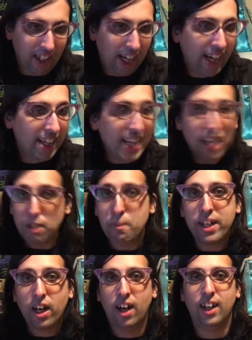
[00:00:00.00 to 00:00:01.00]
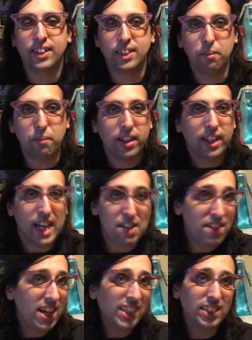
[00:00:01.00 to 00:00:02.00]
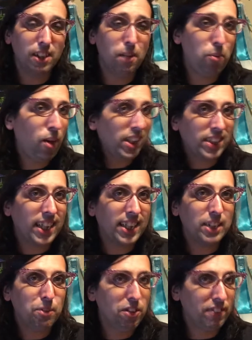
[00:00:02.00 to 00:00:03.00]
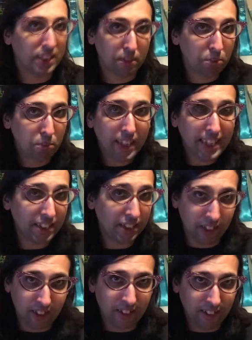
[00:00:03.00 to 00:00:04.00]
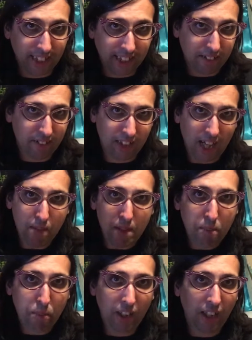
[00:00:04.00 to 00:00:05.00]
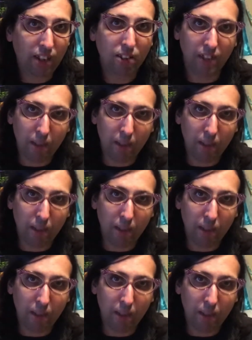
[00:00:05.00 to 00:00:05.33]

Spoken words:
And that would be awesome. If you guys end up watching any of these movies, please like comment below.